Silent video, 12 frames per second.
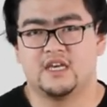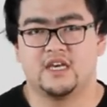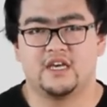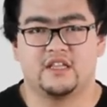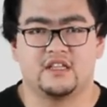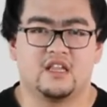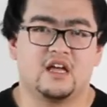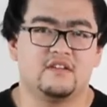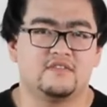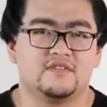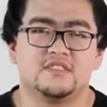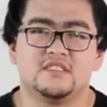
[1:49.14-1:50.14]
and a lot
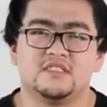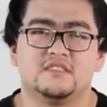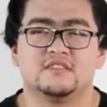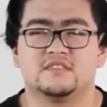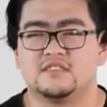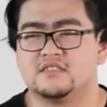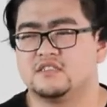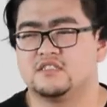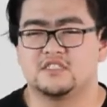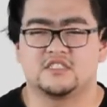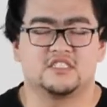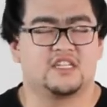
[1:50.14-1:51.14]
of seniors are
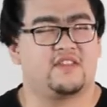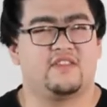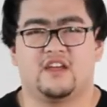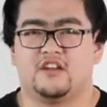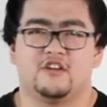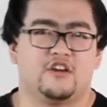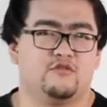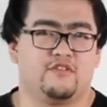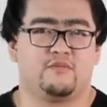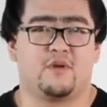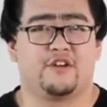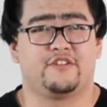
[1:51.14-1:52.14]
just not that good
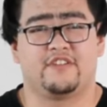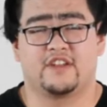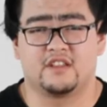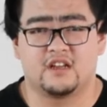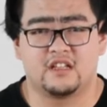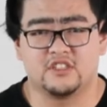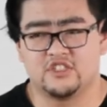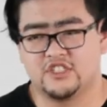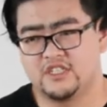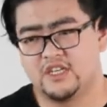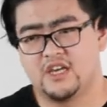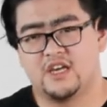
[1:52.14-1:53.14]
with modern
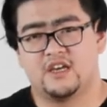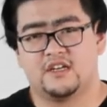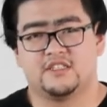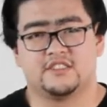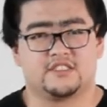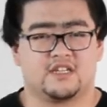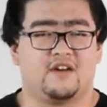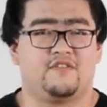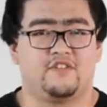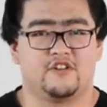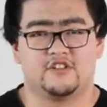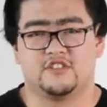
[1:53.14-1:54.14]
technology. The
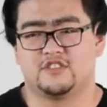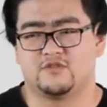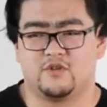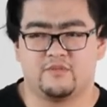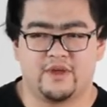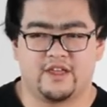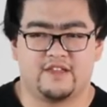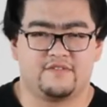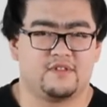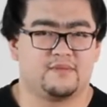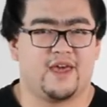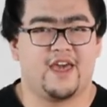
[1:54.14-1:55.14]
softwares will make,
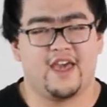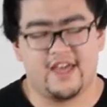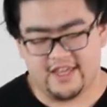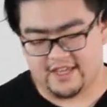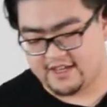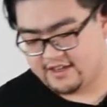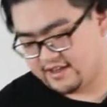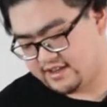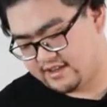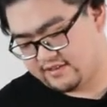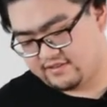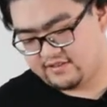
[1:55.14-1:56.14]
give them a headache,
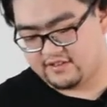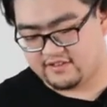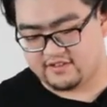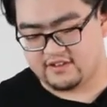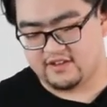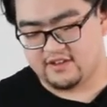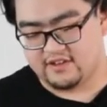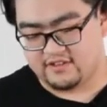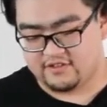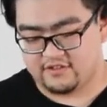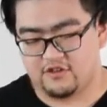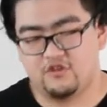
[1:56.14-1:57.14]
and it's just
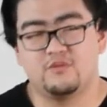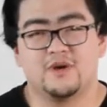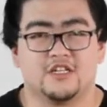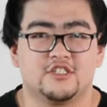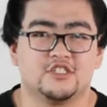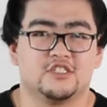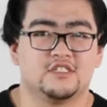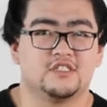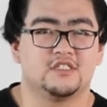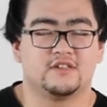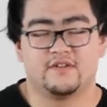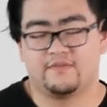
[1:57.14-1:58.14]
too much.
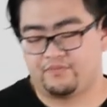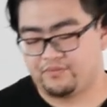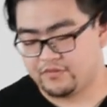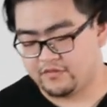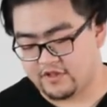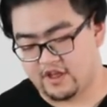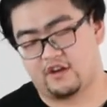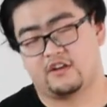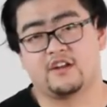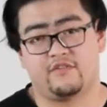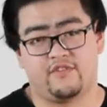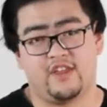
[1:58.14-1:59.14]
They
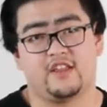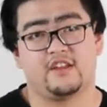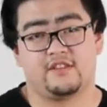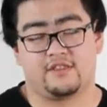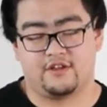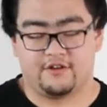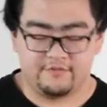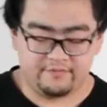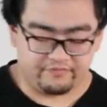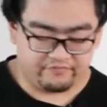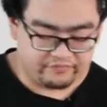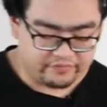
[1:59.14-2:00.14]
are convenient though.
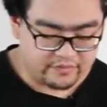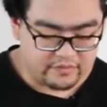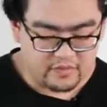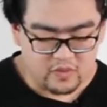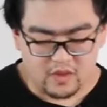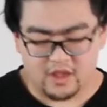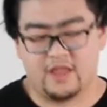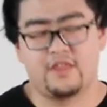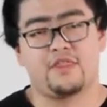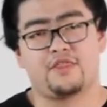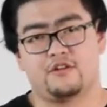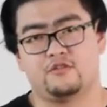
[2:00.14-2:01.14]
And
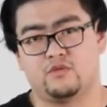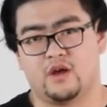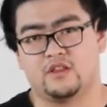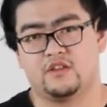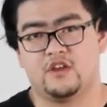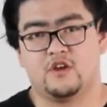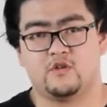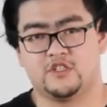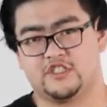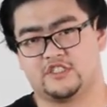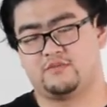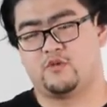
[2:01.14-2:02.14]
the third one,
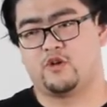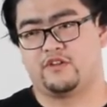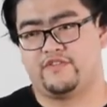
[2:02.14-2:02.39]
which is a more